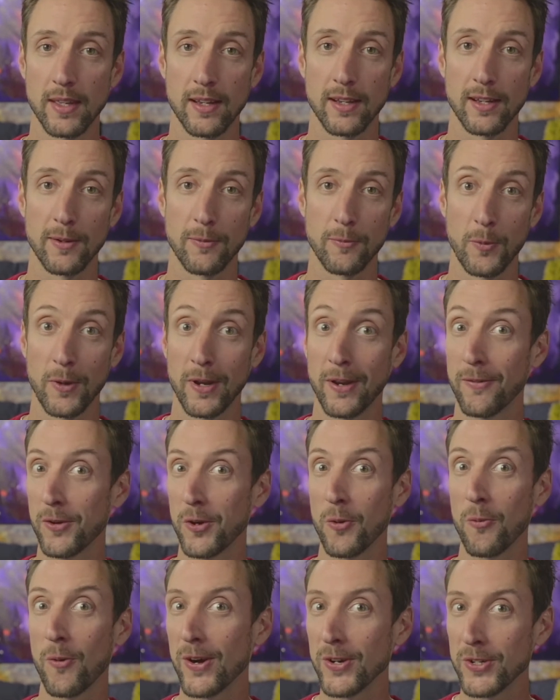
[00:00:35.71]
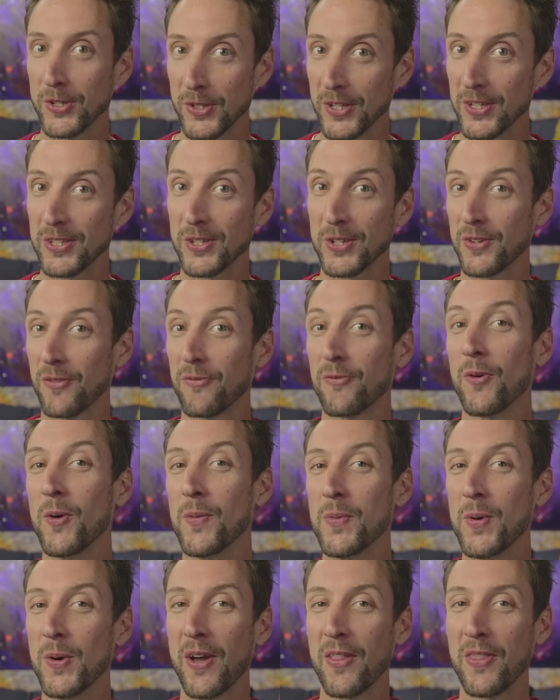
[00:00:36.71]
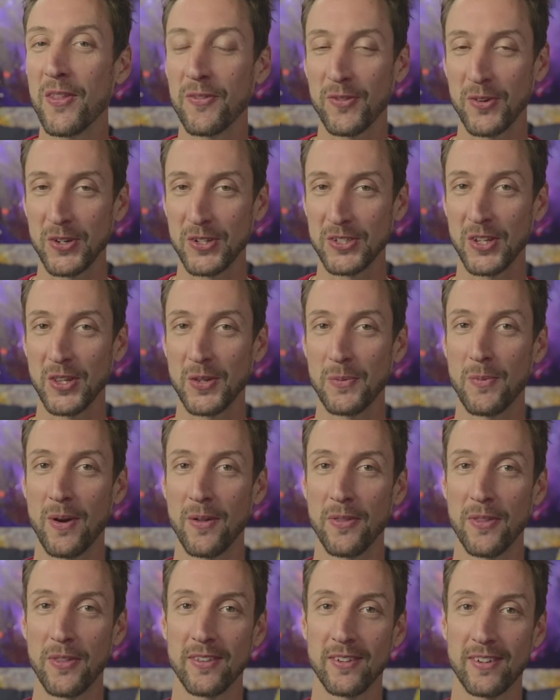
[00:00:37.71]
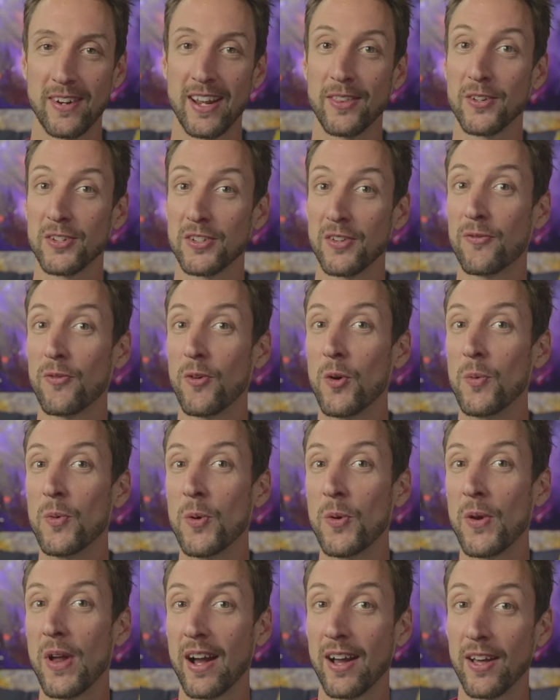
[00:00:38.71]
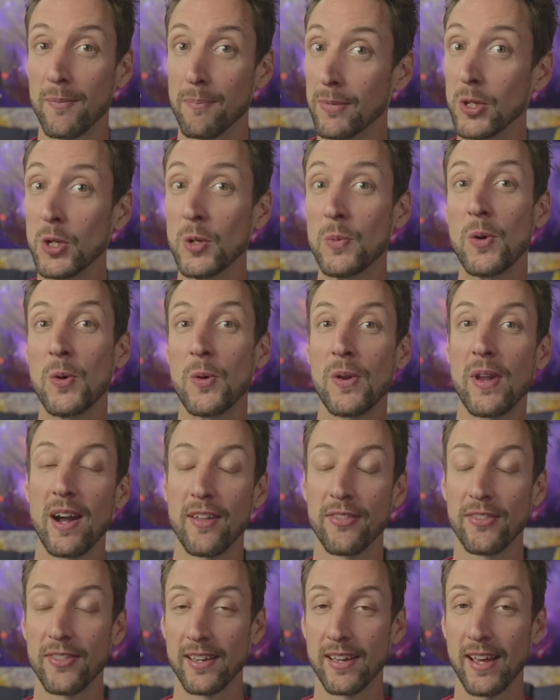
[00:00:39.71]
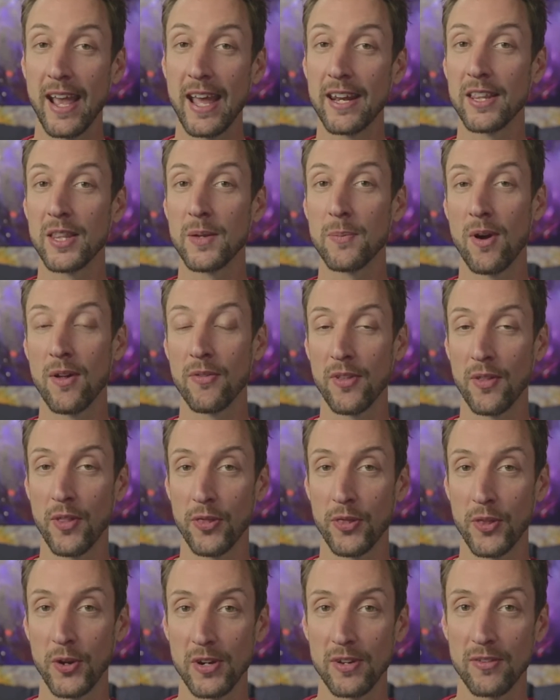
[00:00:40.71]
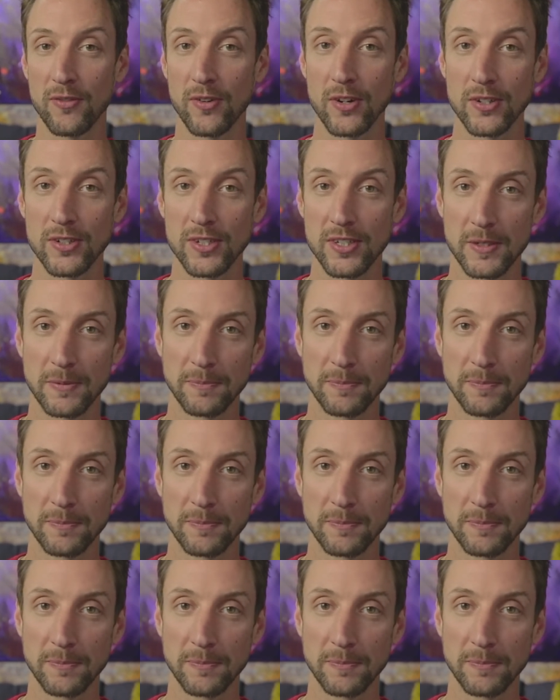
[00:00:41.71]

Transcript: whenever you're watching this. There's a full moon on the first of the month. Okay, there's a full moon, a blue moon at the end of the month on the 31st.